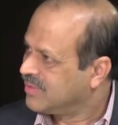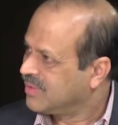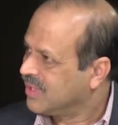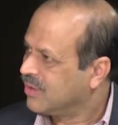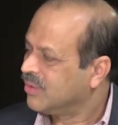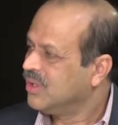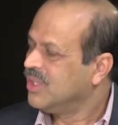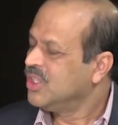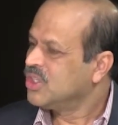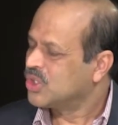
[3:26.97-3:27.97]
you know?
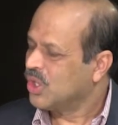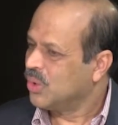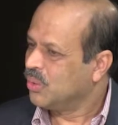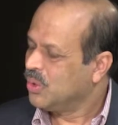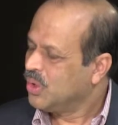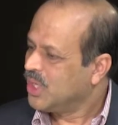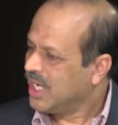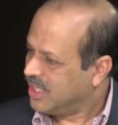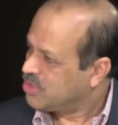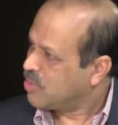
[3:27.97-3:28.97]
So
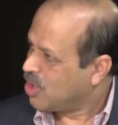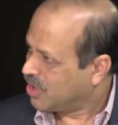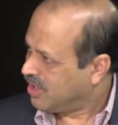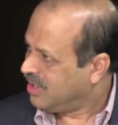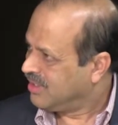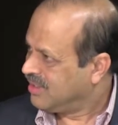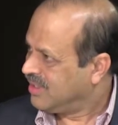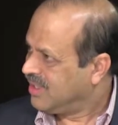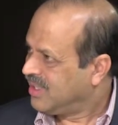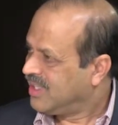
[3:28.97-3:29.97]
it is broken.
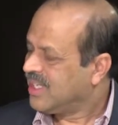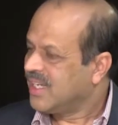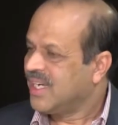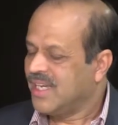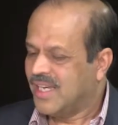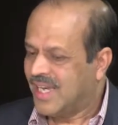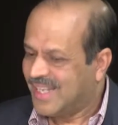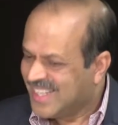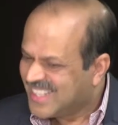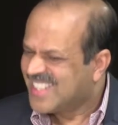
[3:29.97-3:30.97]

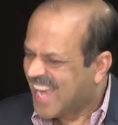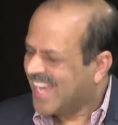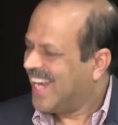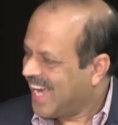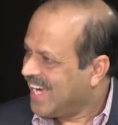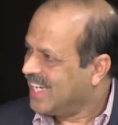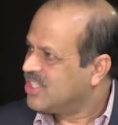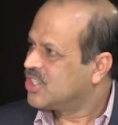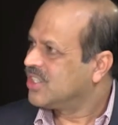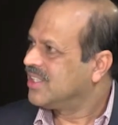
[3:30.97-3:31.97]
In this day and
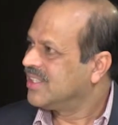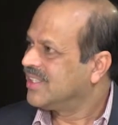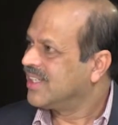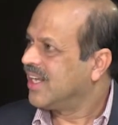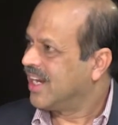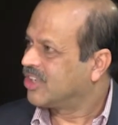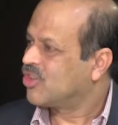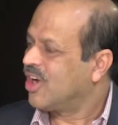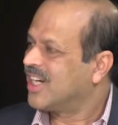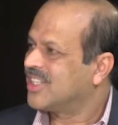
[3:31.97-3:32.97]
age,
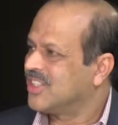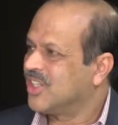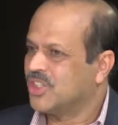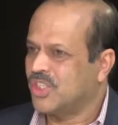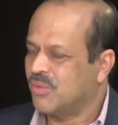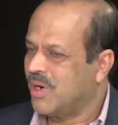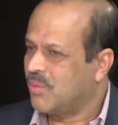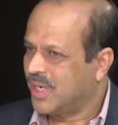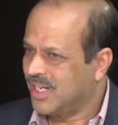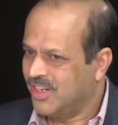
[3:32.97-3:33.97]
electronics industry where
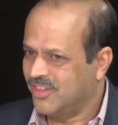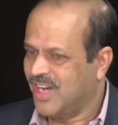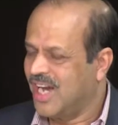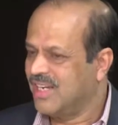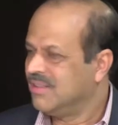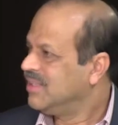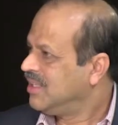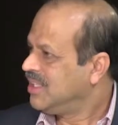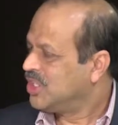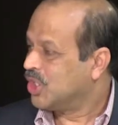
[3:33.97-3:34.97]
we can design,
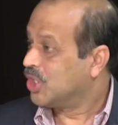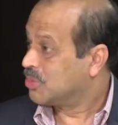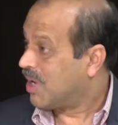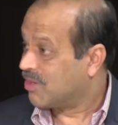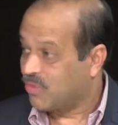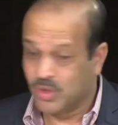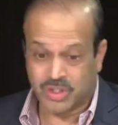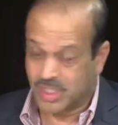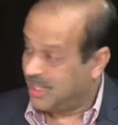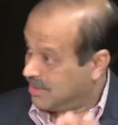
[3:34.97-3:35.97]
you know, smartphones
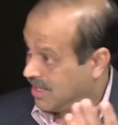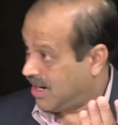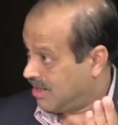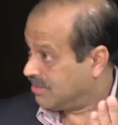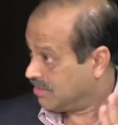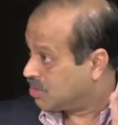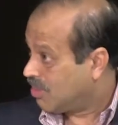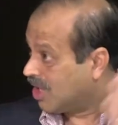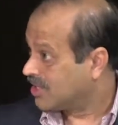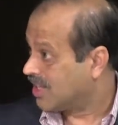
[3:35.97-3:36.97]
in our
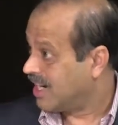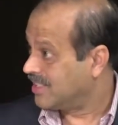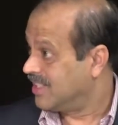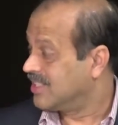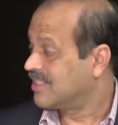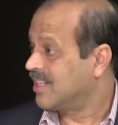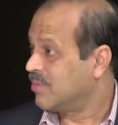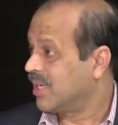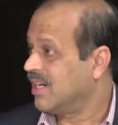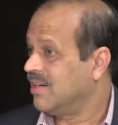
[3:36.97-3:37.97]
small sizes, and
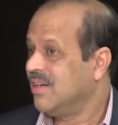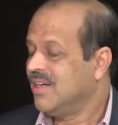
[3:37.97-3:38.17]
we can,